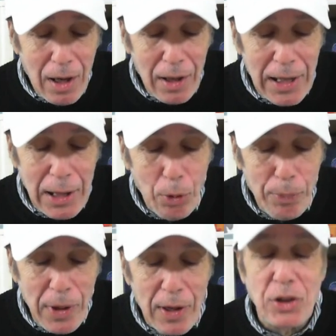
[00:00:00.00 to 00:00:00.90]
He will
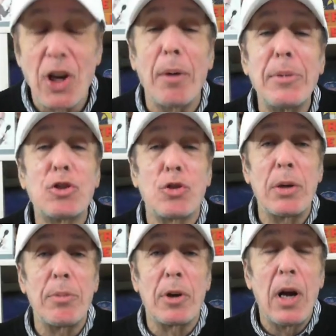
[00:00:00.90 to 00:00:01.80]
be there. Tommy
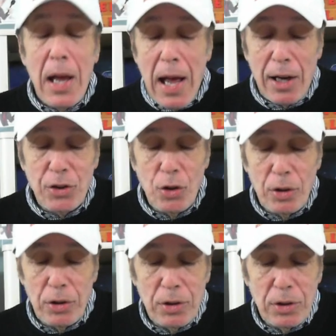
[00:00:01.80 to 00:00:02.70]
Dreamer,
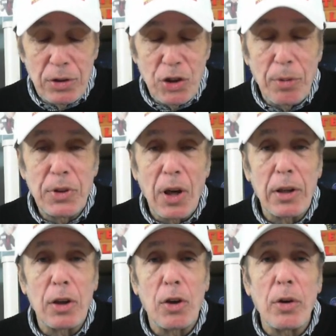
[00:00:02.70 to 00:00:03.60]
Hacksaw Jim
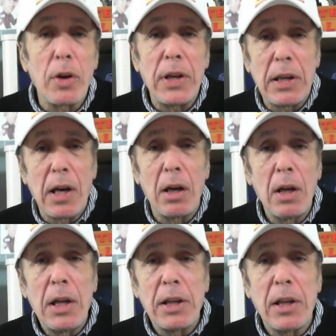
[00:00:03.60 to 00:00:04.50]
Duggan. Go to the
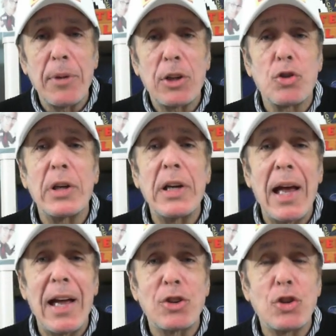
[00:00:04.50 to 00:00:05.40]
Gimmick Tree
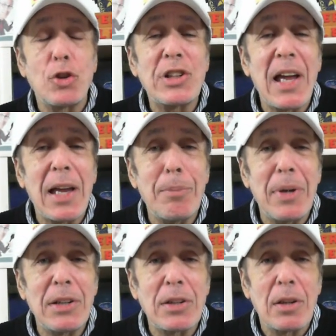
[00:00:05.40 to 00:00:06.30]

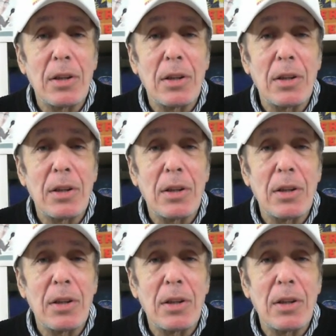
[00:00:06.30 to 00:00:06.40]
Entertainment